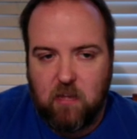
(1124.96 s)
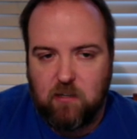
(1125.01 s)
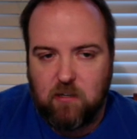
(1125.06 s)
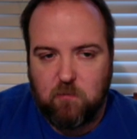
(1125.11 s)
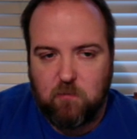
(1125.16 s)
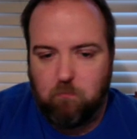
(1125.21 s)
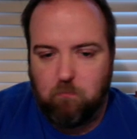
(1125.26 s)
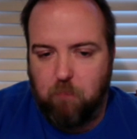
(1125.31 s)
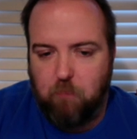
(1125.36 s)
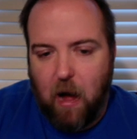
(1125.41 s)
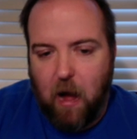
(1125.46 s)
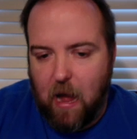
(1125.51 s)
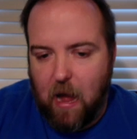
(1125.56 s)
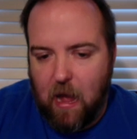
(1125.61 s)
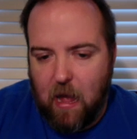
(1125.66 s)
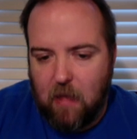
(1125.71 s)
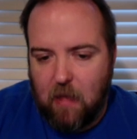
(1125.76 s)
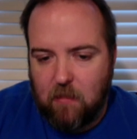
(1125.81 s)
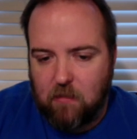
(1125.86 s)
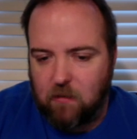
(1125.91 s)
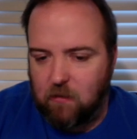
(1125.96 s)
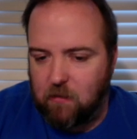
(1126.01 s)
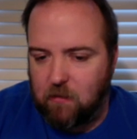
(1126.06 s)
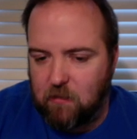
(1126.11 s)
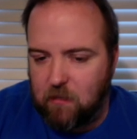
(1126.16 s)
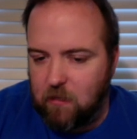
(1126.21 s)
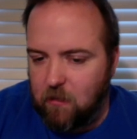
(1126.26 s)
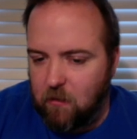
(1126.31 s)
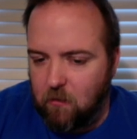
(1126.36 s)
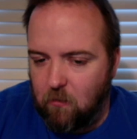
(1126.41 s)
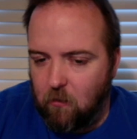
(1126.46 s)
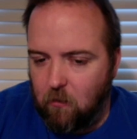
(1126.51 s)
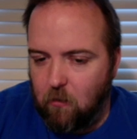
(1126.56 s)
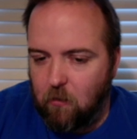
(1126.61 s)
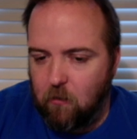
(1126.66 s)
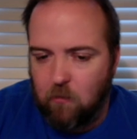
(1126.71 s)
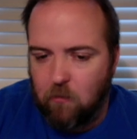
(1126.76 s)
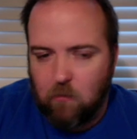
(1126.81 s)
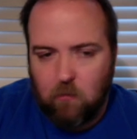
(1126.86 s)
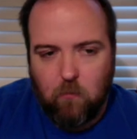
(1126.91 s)
just buy the
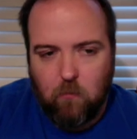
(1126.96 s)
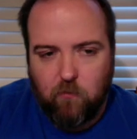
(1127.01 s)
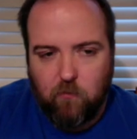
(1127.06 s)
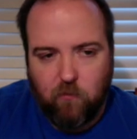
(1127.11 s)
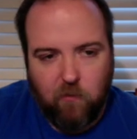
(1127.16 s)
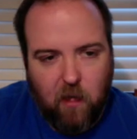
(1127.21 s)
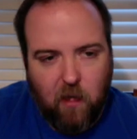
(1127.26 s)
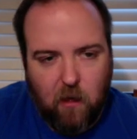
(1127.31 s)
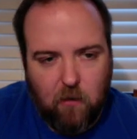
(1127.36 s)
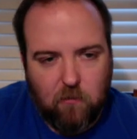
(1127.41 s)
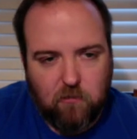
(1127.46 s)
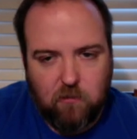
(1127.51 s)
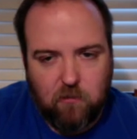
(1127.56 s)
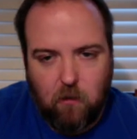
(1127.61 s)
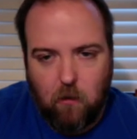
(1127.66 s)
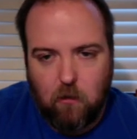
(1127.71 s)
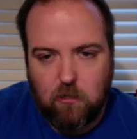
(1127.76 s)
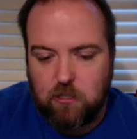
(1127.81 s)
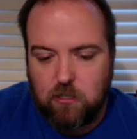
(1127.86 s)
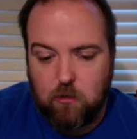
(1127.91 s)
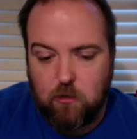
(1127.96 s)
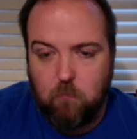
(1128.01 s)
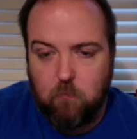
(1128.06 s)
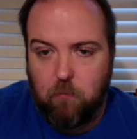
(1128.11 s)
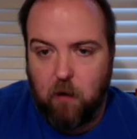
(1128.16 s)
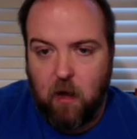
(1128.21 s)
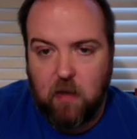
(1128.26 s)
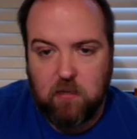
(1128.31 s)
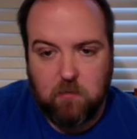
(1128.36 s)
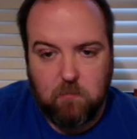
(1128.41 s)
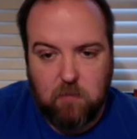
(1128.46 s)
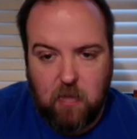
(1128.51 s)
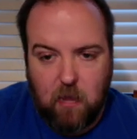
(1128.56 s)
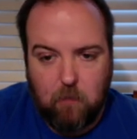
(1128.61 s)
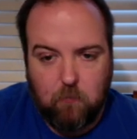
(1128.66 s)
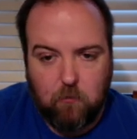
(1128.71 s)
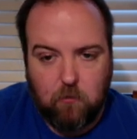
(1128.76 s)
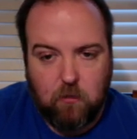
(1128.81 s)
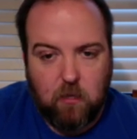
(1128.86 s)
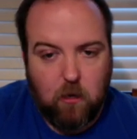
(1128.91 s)
gear for the hundreds of dollars? Because you can buy some
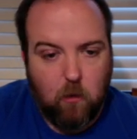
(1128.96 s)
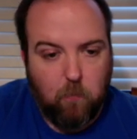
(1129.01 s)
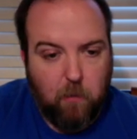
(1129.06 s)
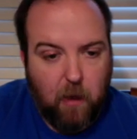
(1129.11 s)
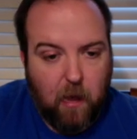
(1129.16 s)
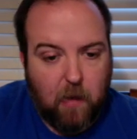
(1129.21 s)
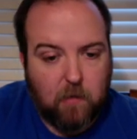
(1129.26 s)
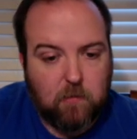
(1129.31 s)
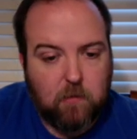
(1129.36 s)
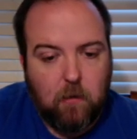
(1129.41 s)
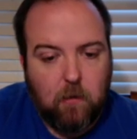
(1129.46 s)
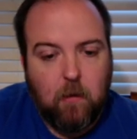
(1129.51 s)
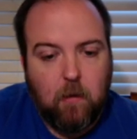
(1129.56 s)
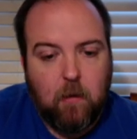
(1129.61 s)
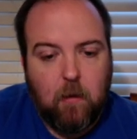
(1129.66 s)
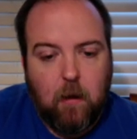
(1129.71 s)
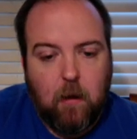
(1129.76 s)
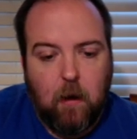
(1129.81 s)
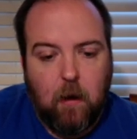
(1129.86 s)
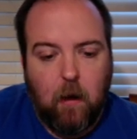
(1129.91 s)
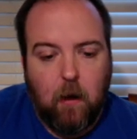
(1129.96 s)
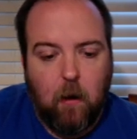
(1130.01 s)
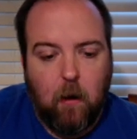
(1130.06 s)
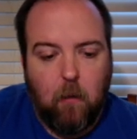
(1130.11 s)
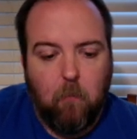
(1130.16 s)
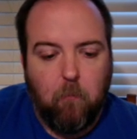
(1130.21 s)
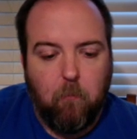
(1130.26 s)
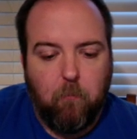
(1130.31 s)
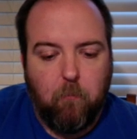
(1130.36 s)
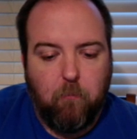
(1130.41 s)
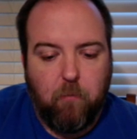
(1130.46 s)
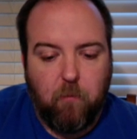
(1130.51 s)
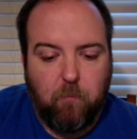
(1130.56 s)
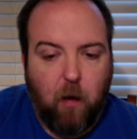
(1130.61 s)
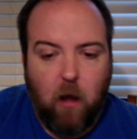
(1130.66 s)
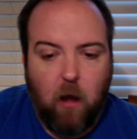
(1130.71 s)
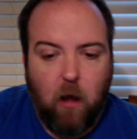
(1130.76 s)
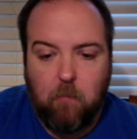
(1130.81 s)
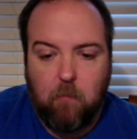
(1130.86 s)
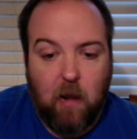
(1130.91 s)
damn good gear packs. But
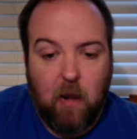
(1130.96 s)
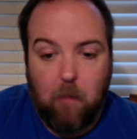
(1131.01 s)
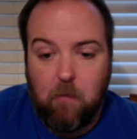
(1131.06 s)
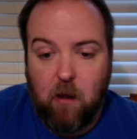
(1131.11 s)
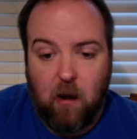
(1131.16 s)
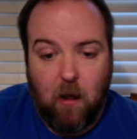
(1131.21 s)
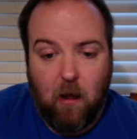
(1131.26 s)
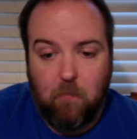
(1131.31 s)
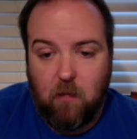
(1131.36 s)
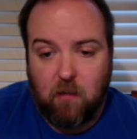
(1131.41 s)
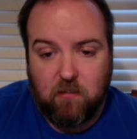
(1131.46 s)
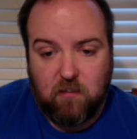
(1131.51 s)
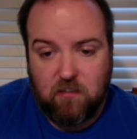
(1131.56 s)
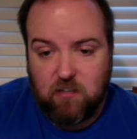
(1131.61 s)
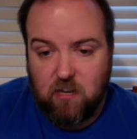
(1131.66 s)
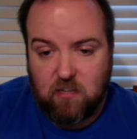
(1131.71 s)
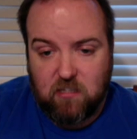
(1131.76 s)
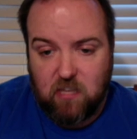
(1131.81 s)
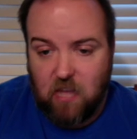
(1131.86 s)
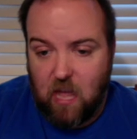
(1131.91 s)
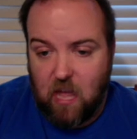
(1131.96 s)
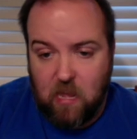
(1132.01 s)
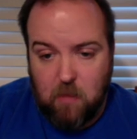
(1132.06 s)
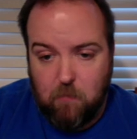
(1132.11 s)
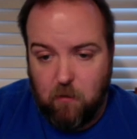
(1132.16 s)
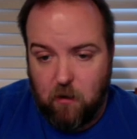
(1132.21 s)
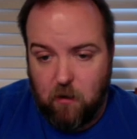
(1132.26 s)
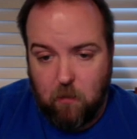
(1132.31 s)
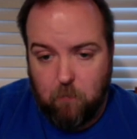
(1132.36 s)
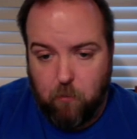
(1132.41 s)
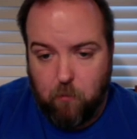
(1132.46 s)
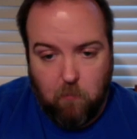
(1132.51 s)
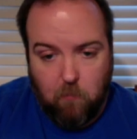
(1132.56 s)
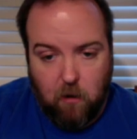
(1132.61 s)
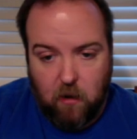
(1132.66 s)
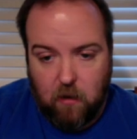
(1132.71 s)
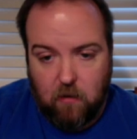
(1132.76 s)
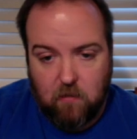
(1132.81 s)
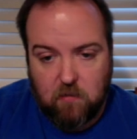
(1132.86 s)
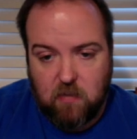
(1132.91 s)
bottom line, I'm not suggesting anybody put
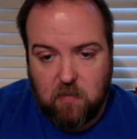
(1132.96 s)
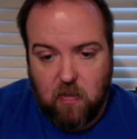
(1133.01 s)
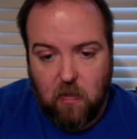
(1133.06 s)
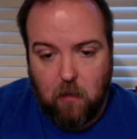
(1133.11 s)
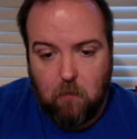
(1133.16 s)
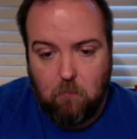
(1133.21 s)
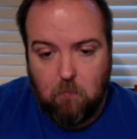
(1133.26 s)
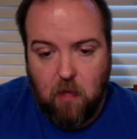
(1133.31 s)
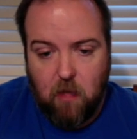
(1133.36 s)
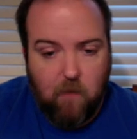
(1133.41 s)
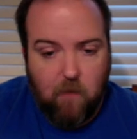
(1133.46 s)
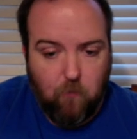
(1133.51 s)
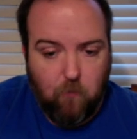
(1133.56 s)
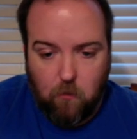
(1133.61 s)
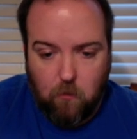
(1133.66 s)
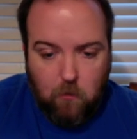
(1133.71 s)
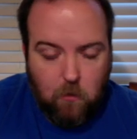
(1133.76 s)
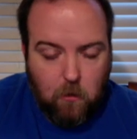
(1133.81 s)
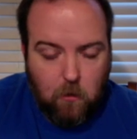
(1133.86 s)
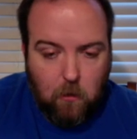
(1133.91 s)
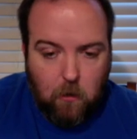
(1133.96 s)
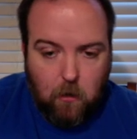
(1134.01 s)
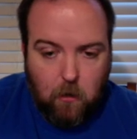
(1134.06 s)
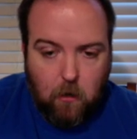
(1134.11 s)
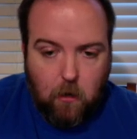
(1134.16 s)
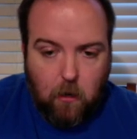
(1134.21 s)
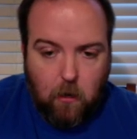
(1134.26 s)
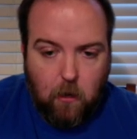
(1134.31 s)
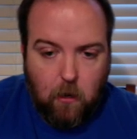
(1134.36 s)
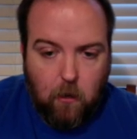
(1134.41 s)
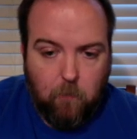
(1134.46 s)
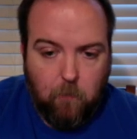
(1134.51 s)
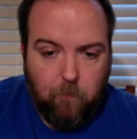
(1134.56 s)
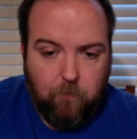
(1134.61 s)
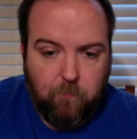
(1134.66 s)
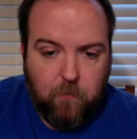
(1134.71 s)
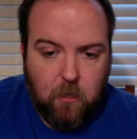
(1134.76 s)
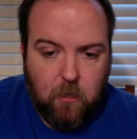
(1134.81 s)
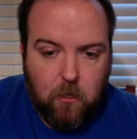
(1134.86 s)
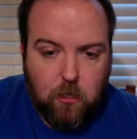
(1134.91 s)
money in this game ever.
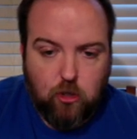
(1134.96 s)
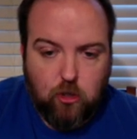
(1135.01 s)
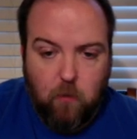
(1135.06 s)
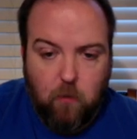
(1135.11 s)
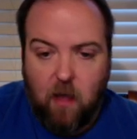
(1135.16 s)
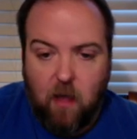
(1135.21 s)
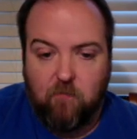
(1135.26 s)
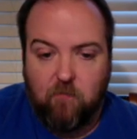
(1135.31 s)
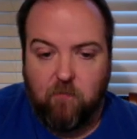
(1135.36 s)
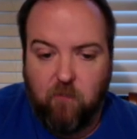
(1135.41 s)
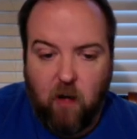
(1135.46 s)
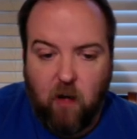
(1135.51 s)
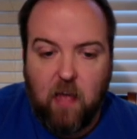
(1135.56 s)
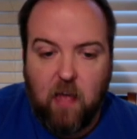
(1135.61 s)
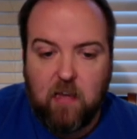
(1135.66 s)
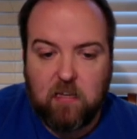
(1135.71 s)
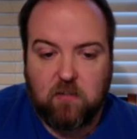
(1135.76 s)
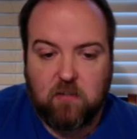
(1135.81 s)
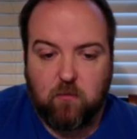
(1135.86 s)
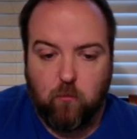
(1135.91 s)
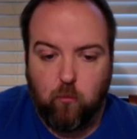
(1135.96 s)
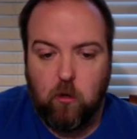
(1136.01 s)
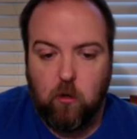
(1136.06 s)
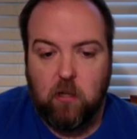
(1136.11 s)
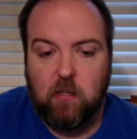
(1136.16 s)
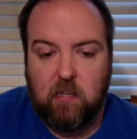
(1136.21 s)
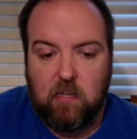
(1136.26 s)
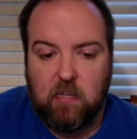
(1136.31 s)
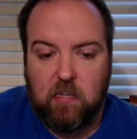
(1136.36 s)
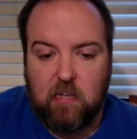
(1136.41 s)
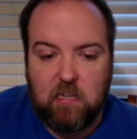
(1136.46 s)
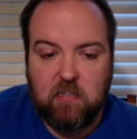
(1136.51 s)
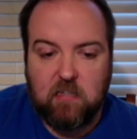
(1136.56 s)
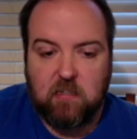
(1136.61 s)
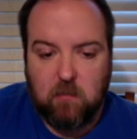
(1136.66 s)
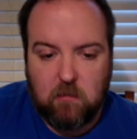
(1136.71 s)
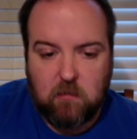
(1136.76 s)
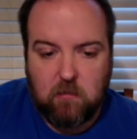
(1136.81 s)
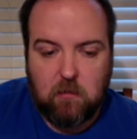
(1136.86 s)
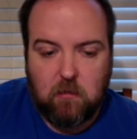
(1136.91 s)
So my advice really
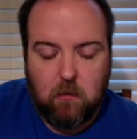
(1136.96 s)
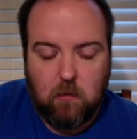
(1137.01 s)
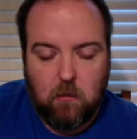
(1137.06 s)
isn't